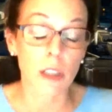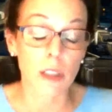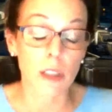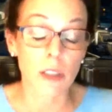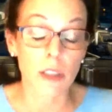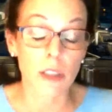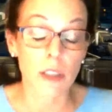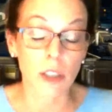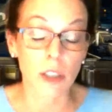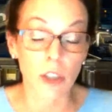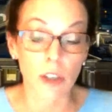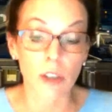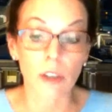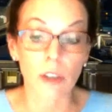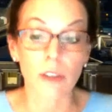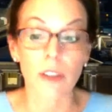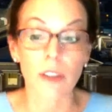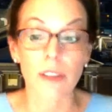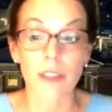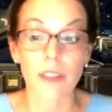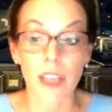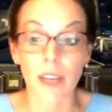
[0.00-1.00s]
secure
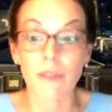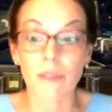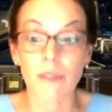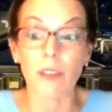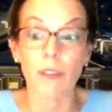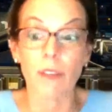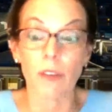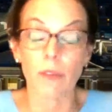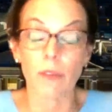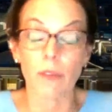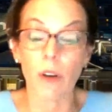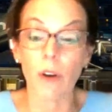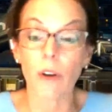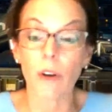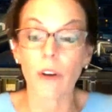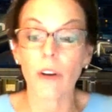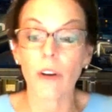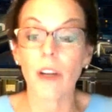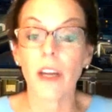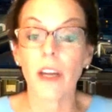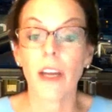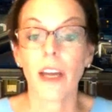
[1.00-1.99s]
the safety of the
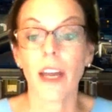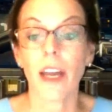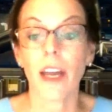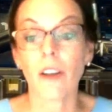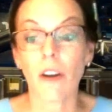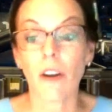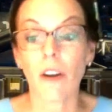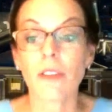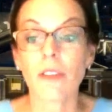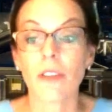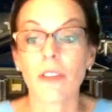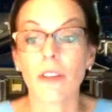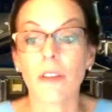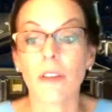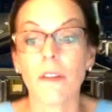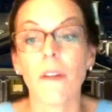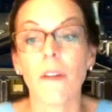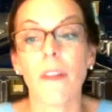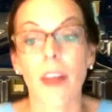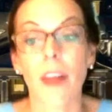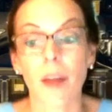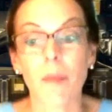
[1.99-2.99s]
voter and
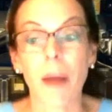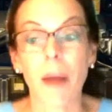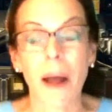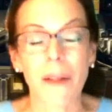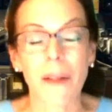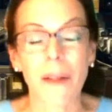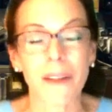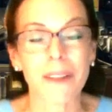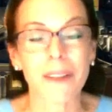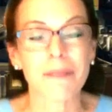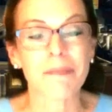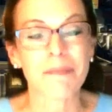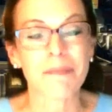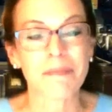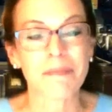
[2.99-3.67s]
also that ballot.